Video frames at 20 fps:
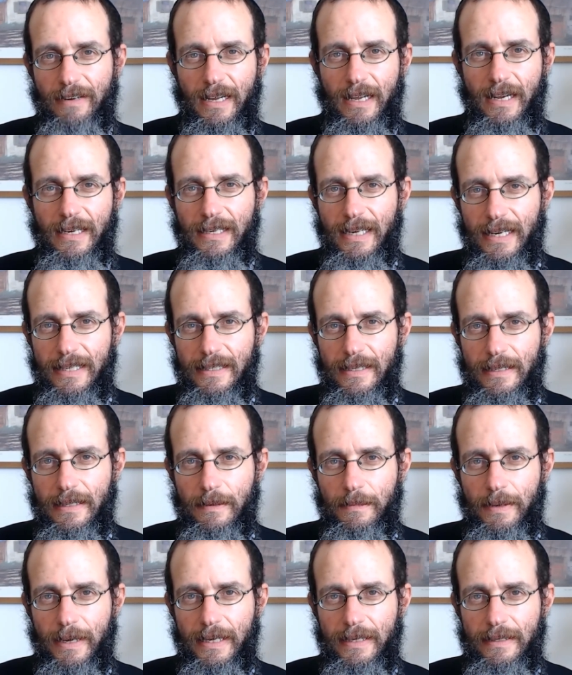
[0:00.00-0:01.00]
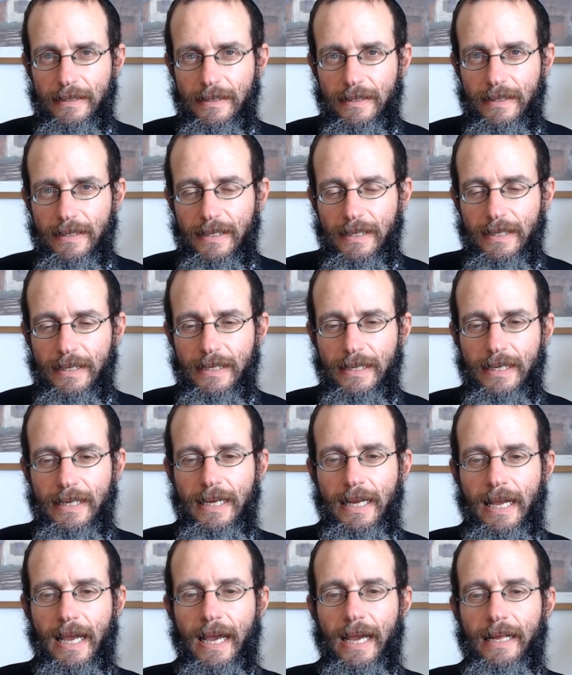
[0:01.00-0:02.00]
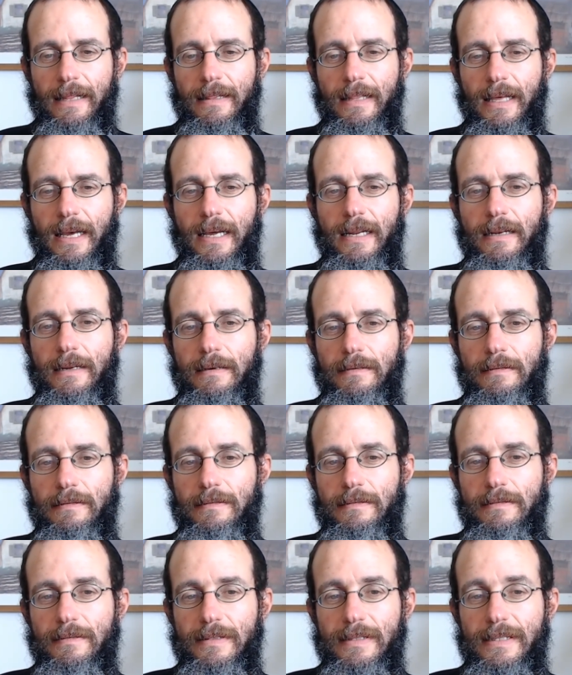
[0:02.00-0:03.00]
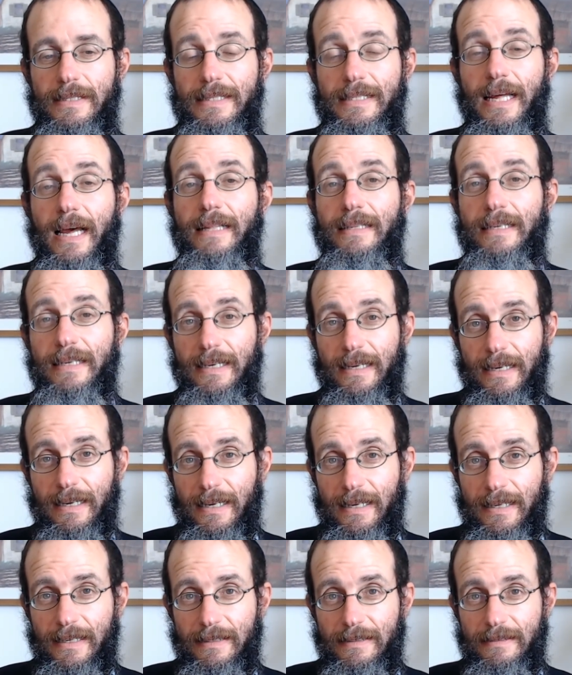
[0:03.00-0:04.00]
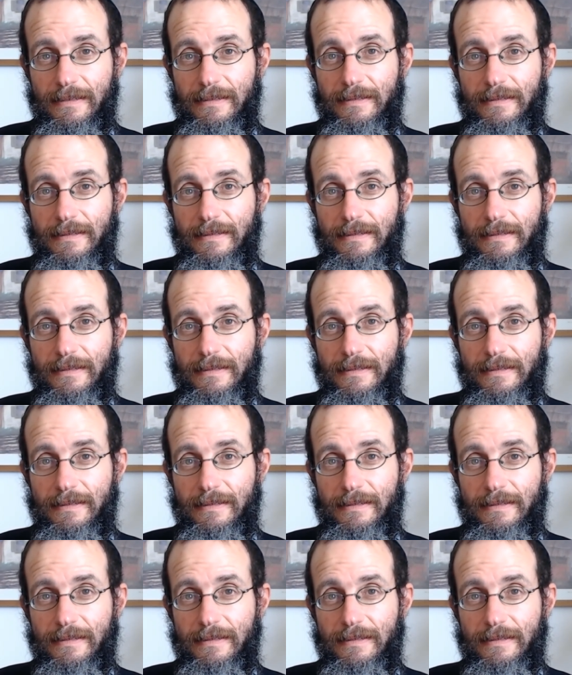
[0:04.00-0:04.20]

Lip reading: recognizing the bad, and then Tzadikra,